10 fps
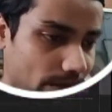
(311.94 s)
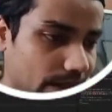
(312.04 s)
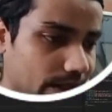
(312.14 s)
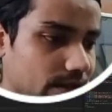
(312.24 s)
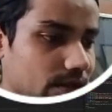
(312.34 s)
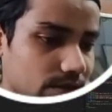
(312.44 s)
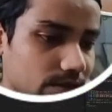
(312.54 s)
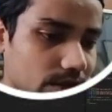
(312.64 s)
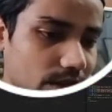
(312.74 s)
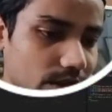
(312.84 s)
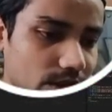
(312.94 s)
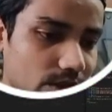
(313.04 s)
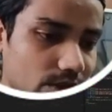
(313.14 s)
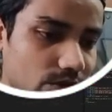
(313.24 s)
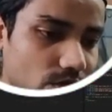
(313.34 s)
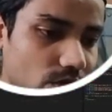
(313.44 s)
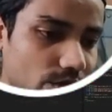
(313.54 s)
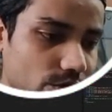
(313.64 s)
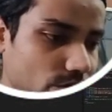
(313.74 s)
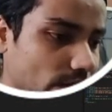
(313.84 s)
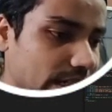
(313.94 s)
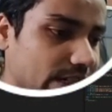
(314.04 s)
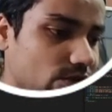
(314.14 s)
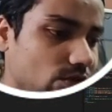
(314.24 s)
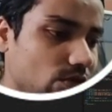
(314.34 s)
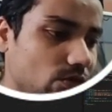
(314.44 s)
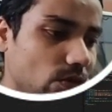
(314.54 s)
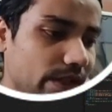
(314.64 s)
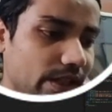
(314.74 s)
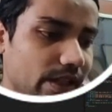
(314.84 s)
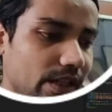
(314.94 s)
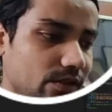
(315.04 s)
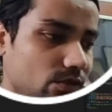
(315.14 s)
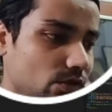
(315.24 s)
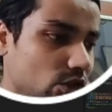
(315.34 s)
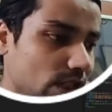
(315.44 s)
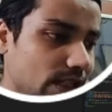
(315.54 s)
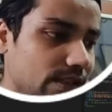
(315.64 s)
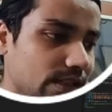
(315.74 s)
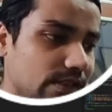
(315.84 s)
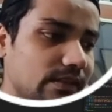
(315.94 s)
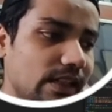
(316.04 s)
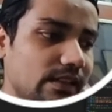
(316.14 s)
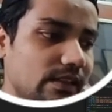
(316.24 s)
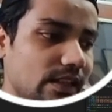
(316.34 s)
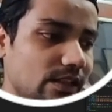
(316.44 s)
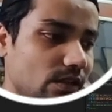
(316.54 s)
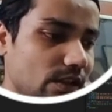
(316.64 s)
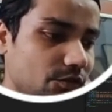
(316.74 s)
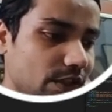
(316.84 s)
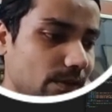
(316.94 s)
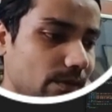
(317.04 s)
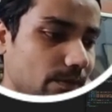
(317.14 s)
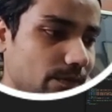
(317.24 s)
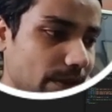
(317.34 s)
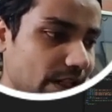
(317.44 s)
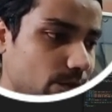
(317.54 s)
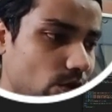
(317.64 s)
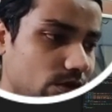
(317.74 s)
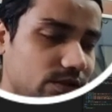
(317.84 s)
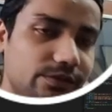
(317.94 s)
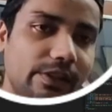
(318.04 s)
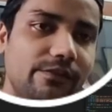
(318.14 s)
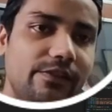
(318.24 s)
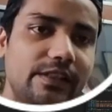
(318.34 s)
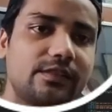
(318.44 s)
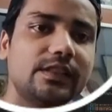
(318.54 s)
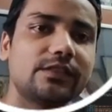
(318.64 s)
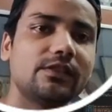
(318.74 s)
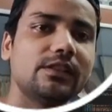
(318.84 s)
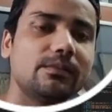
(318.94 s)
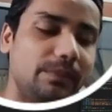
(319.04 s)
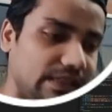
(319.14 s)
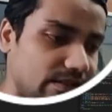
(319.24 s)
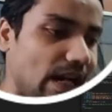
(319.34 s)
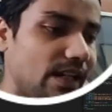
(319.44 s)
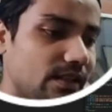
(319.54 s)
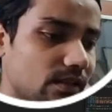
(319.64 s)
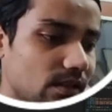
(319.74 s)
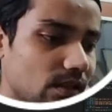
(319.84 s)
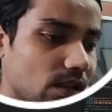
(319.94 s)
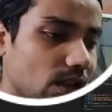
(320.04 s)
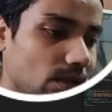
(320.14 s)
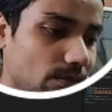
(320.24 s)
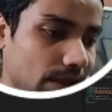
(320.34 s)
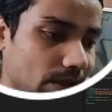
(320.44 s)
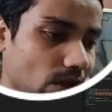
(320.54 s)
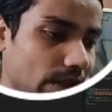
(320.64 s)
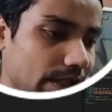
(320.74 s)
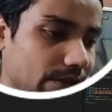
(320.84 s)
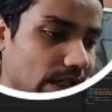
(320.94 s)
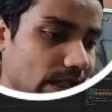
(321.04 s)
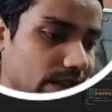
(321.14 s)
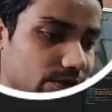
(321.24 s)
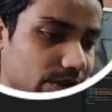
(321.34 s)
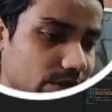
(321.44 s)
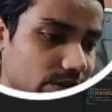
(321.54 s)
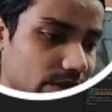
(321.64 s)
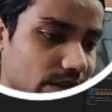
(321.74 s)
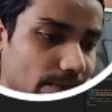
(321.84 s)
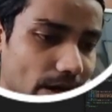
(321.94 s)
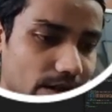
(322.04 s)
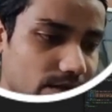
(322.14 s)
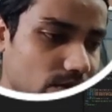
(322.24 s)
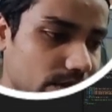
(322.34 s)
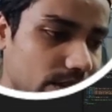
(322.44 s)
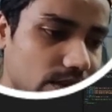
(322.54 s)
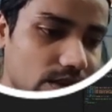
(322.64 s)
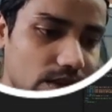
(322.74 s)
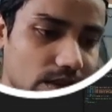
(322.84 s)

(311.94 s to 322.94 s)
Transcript: right? So you don't need to worry to change inside the index.html page, because this will fix, this will be static, but only we are using the Jinja pattern over here.